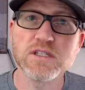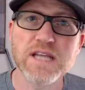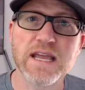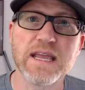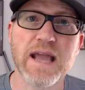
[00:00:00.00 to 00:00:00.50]
on
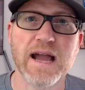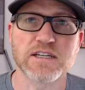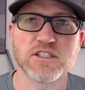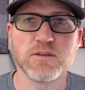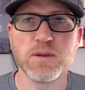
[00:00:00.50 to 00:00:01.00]
taking
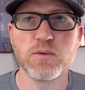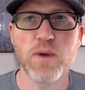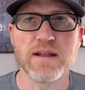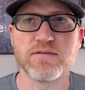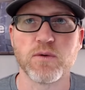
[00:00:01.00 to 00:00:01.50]
action to be
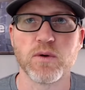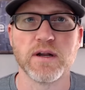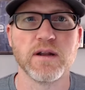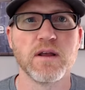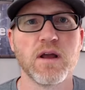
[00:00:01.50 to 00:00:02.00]
ready for it.